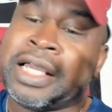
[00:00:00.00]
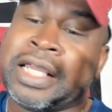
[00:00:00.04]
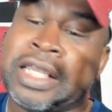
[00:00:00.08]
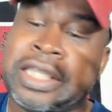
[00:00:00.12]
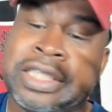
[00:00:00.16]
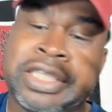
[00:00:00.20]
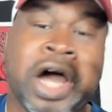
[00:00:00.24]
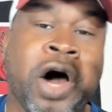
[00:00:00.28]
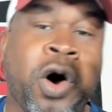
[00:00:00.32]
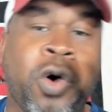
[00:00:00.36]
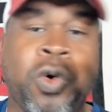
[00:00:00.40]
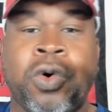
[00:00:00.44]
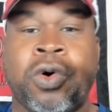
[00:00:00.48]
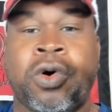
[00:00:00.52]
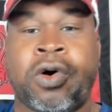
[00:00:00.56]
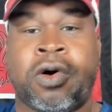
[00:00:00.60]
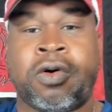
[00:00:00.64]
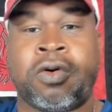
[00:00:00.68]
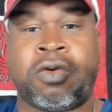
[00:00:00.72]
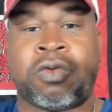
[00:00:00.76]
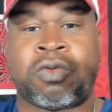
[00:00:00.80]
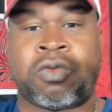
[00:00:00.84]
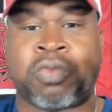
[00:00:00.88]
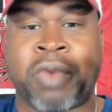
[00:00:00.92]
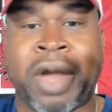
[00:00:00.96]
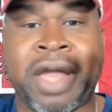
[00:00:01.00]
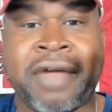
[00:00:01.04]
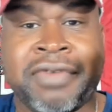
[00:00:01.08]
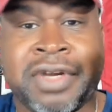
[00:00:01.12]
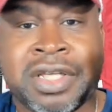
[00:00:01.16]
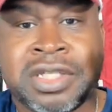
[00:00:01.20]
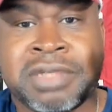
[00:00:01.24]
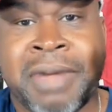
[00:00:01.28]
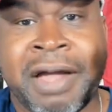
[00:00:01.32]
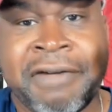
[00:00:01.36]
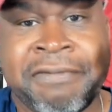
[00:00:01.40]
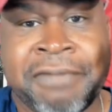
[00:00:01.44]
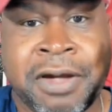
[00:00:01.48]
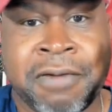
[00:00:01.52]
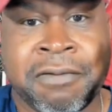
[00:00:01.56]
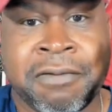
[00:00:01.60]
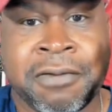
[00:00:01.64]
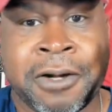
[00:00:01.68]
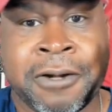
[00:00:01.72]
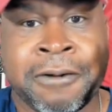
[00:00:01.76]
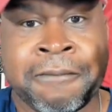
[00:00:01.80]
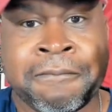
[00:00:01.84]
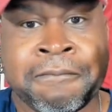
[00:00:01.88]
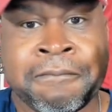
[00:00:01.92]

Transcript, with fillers: know Raven is my favorite.